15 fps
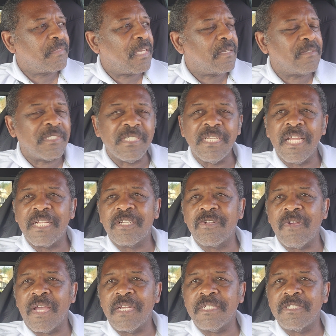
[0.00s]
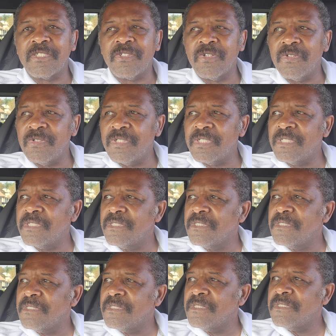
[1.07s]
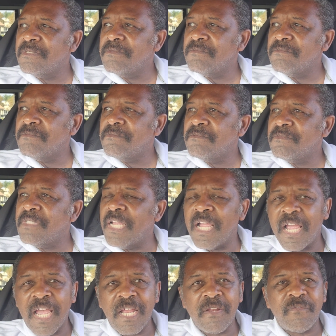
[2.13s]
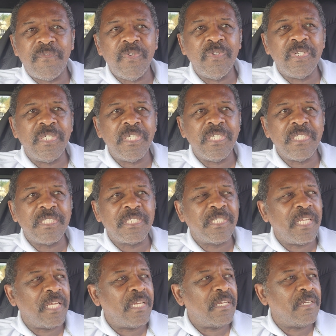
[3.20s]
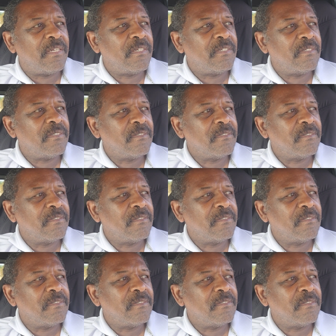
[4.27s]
that was an electronic store. They had a few goods there.